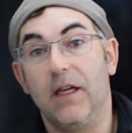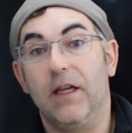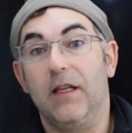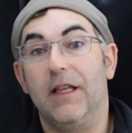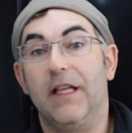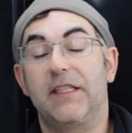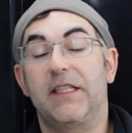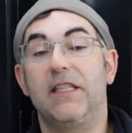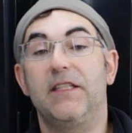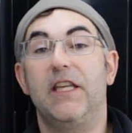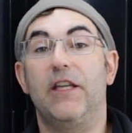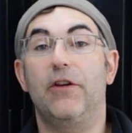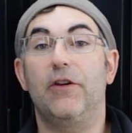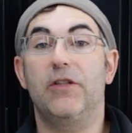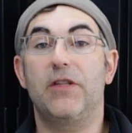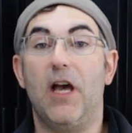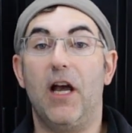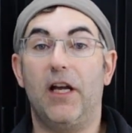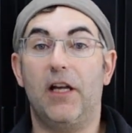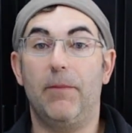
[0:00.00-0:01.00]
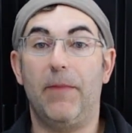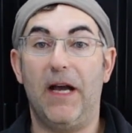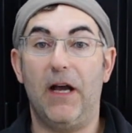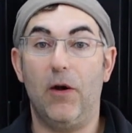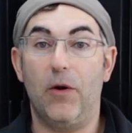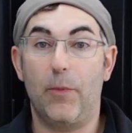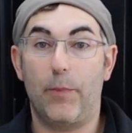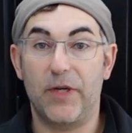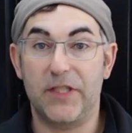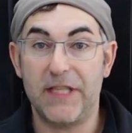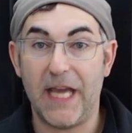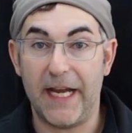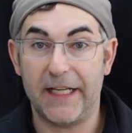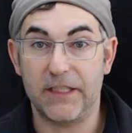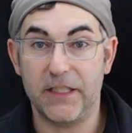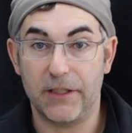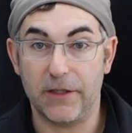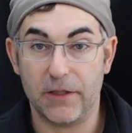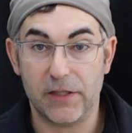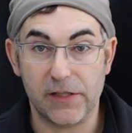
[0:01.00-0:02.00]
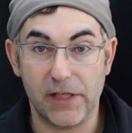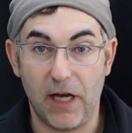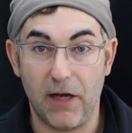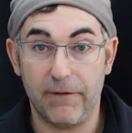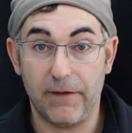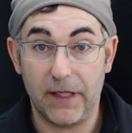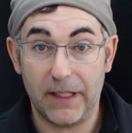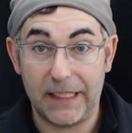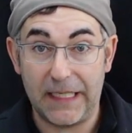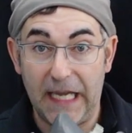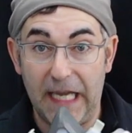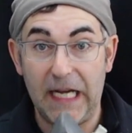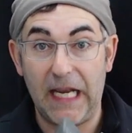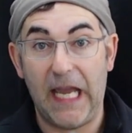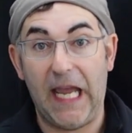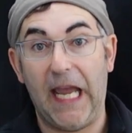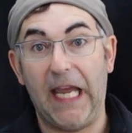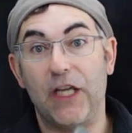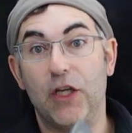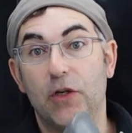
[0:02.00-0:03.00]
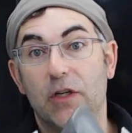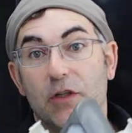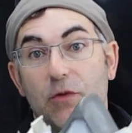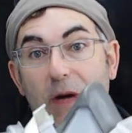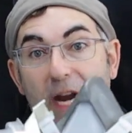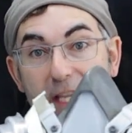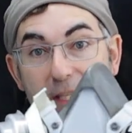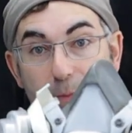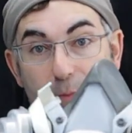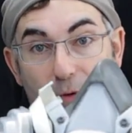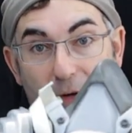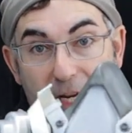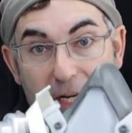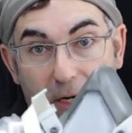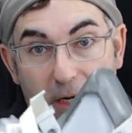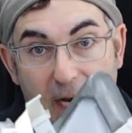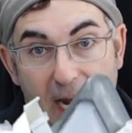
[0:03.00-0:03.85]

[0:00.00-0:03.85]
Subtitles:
Let's continue to talk about protecting yourself. Get a good respirator,